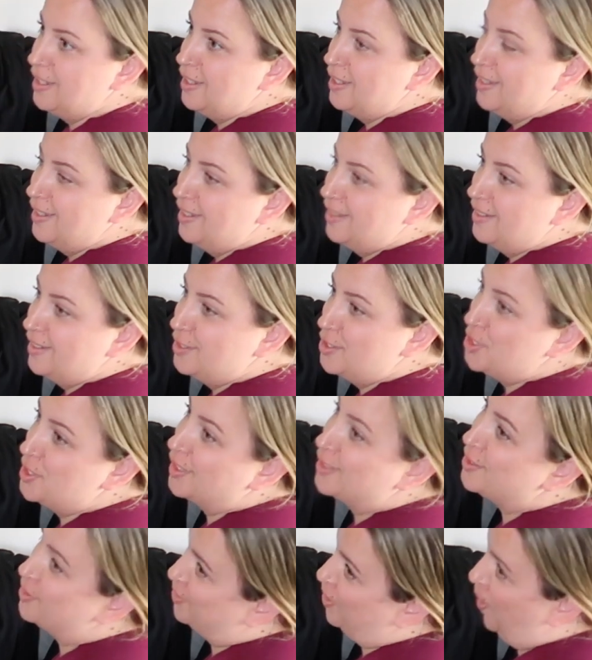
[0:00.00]
it's just hard.
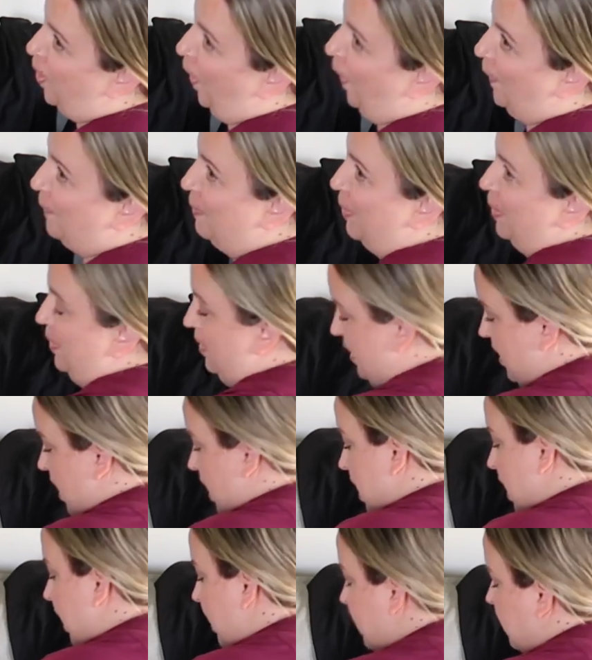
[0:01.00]
So
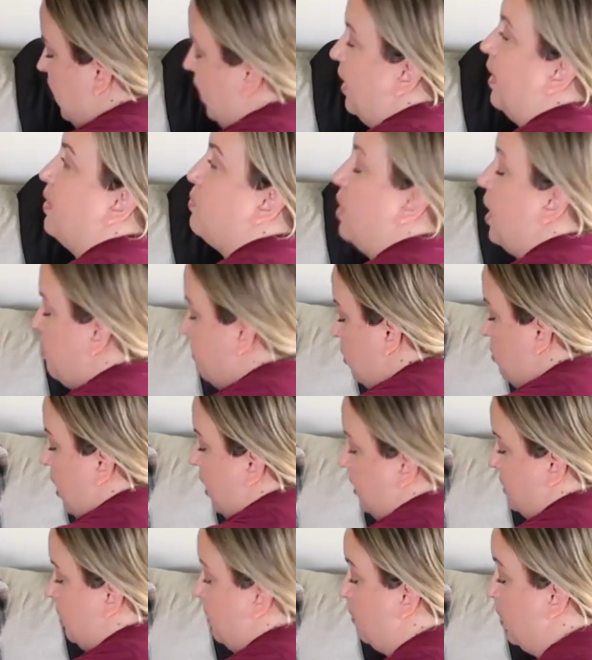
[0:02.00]
obviously
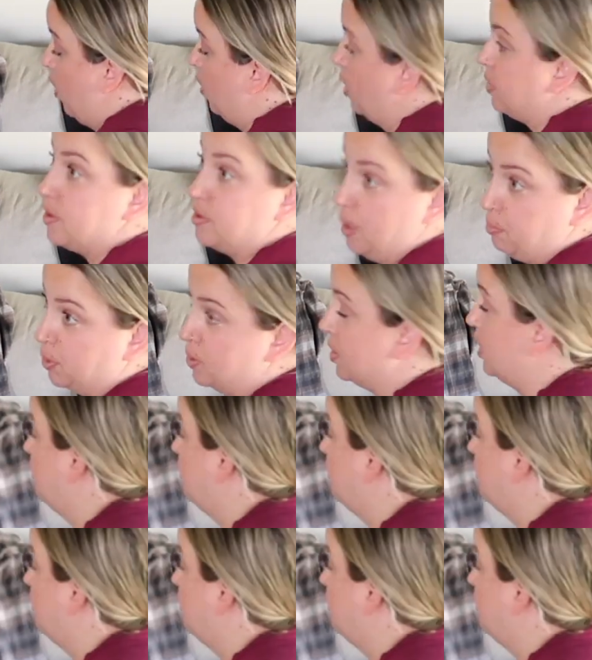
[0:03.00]
laundry's kind of been backed